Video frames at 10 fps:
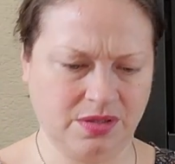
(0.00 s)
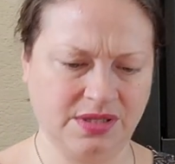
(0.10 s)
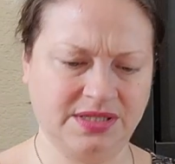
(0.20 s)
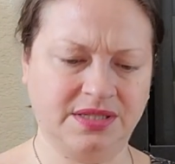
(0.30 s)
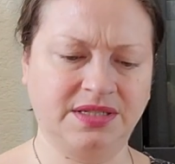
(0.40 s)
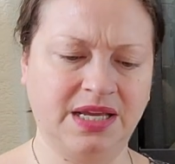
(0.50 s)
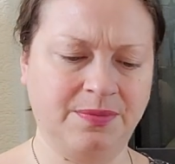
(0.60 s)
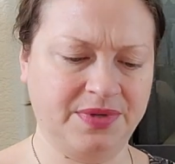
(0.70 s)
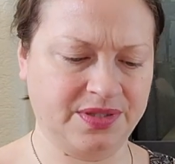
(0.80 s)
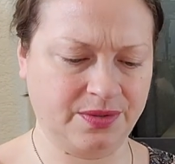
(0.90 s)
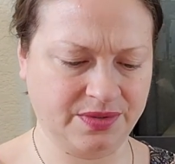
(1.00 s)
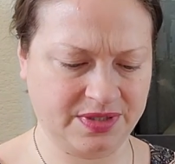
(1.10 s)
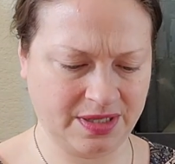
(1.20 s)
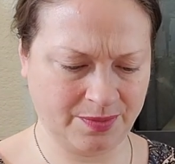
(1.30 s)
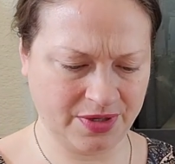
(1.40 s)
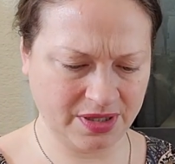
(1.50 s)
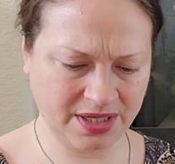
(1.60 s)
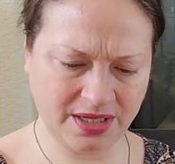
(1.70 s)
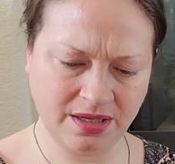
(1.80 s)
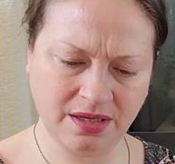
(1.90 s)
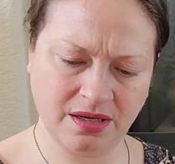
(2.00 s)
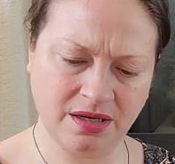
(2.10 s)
Unless the tape is sold separately.